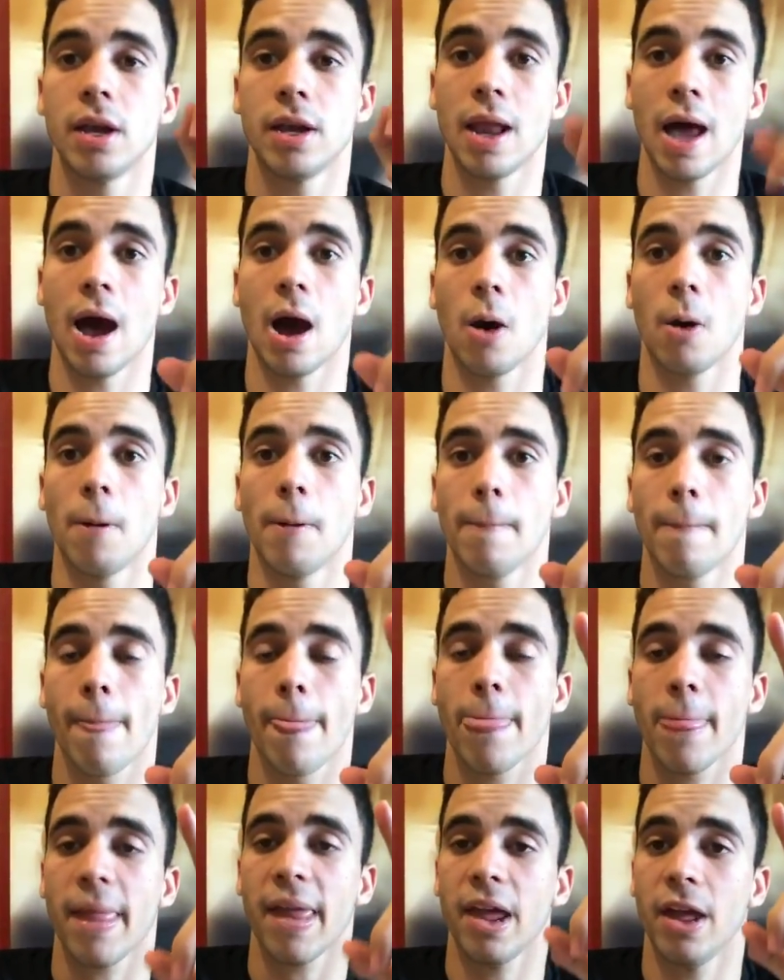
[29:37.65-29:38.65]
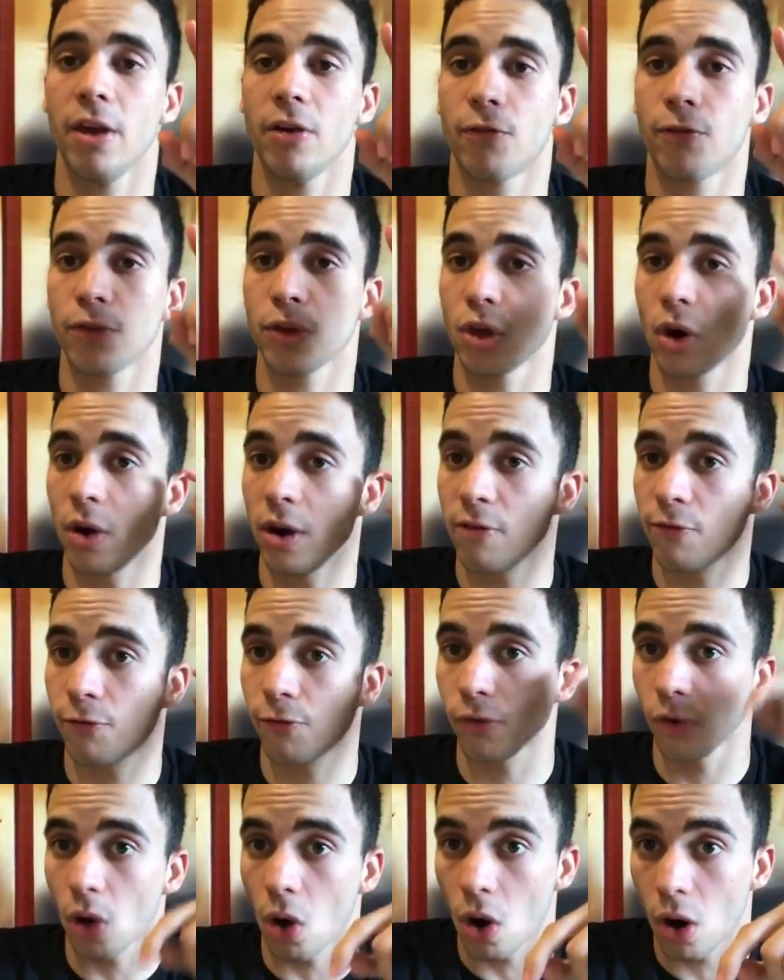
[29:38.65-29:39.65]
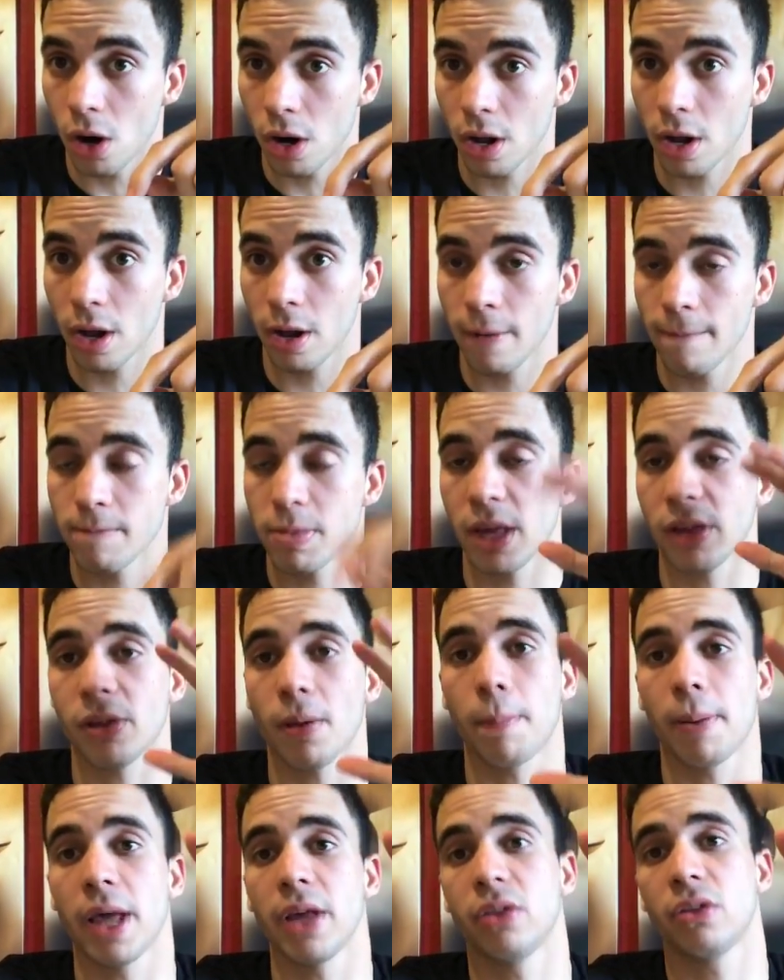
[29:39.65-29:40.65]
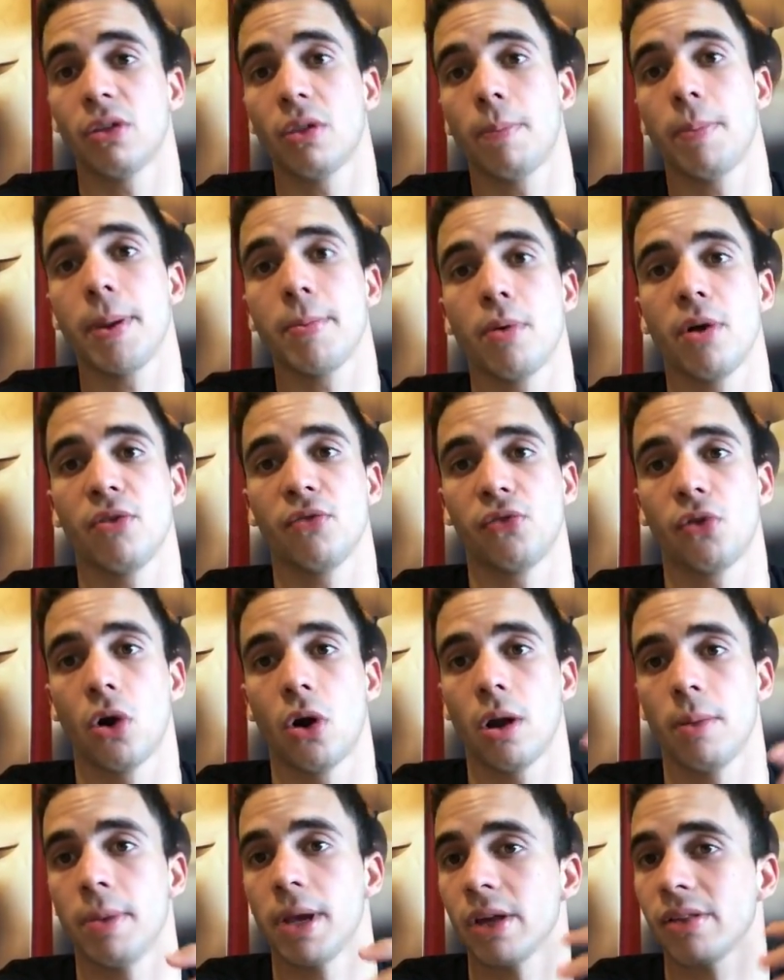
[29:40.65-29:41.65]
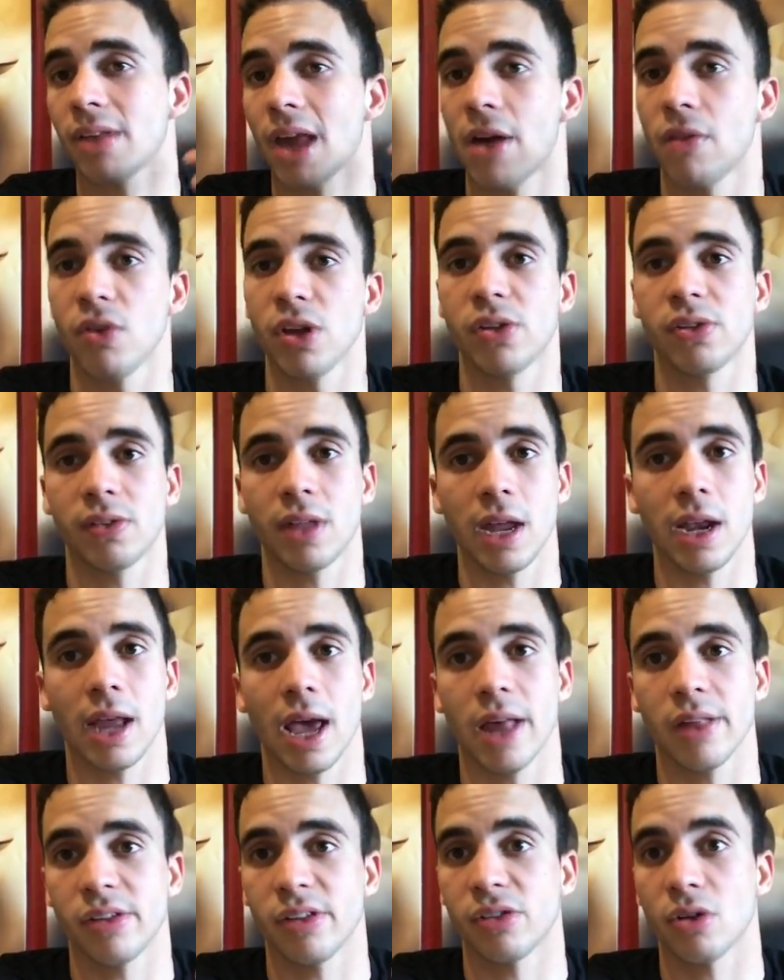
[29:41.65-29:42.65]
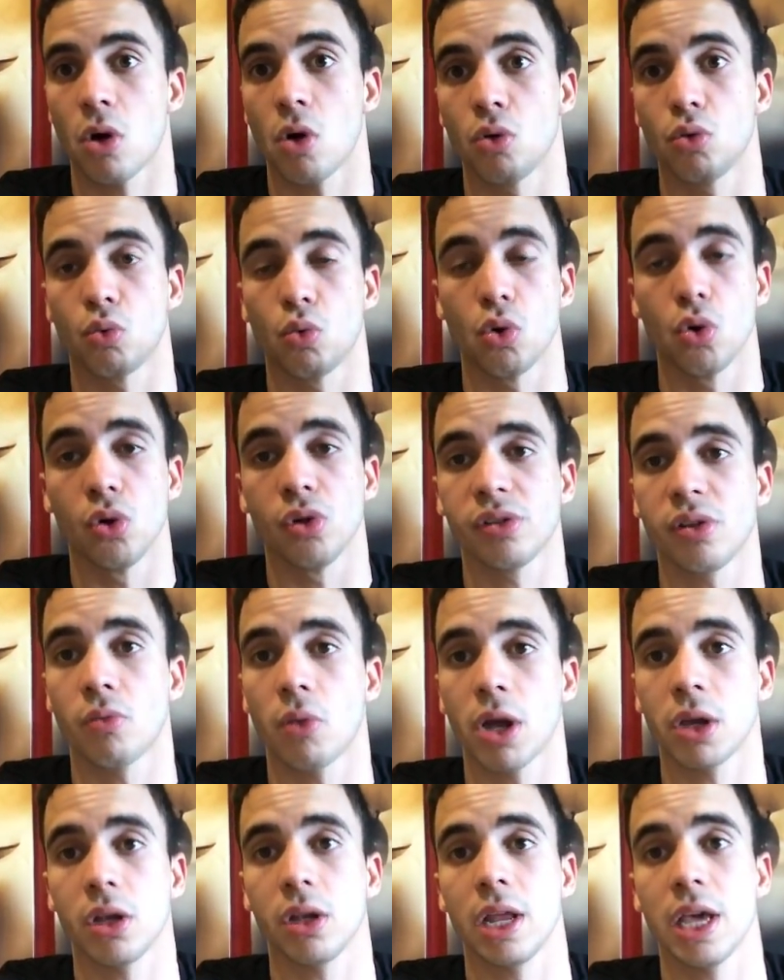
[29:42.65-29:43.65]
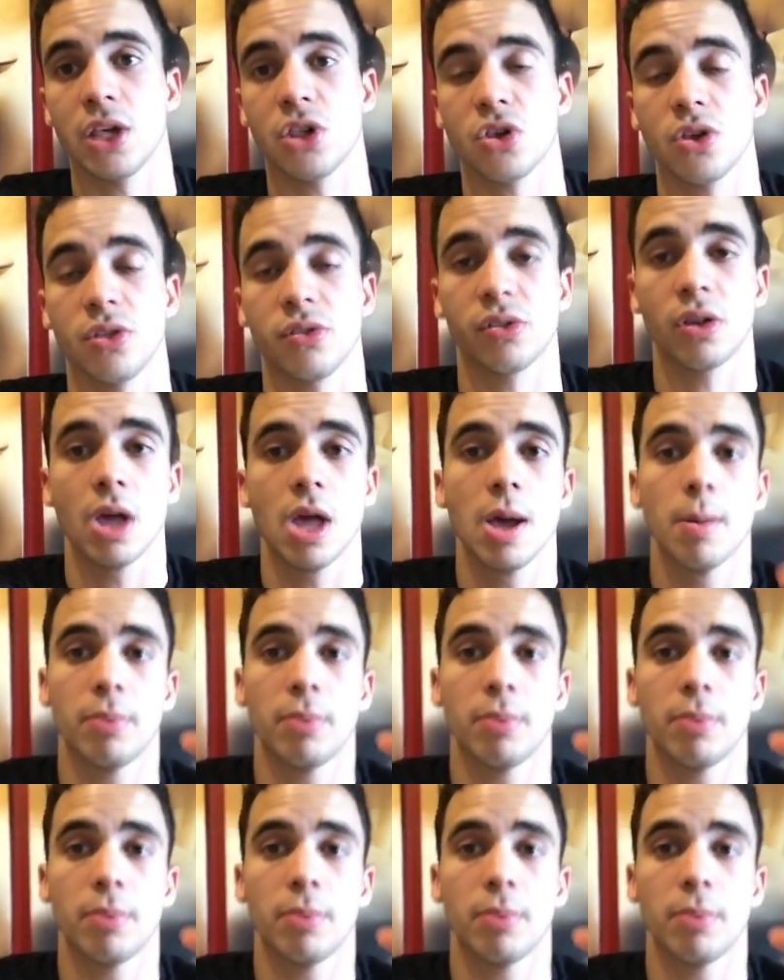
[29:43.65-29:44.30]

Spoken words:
Now, if you're in Florida, this applies to the people in Florida because every state has its own rules and regulations.